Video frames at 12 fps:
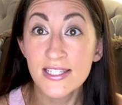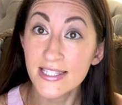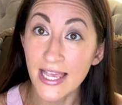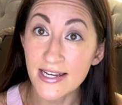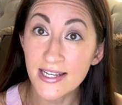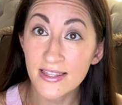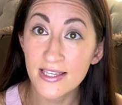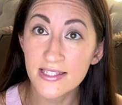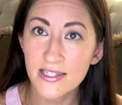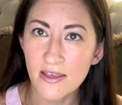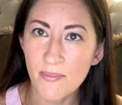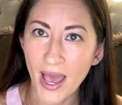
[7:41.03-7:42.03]
sending this
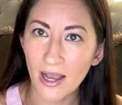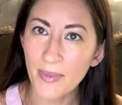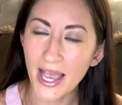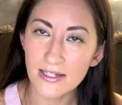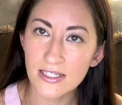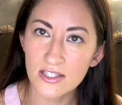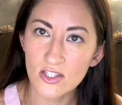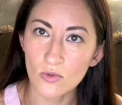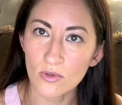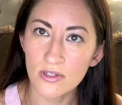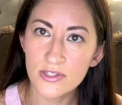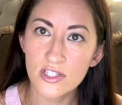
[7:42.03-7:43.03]
in the backpack to
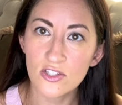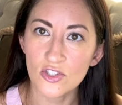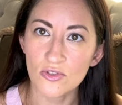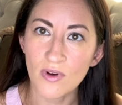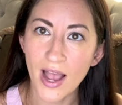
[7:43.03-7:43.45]
school to do